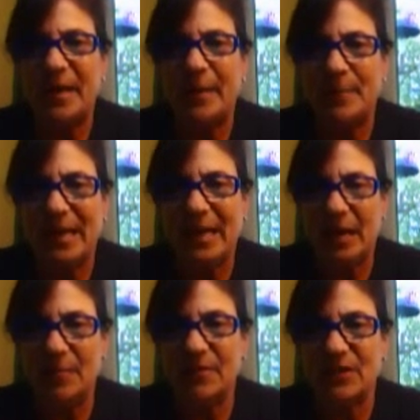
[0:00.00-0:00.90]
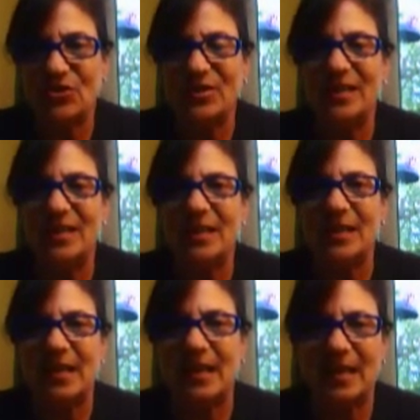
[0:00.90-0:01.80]
became eventually
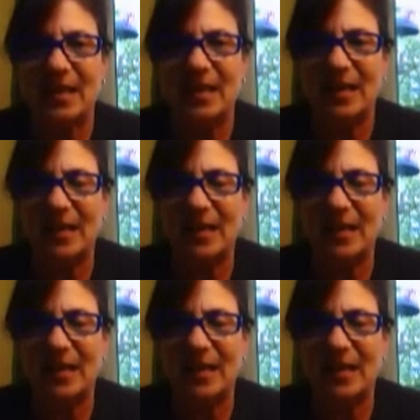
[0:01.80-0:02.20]
the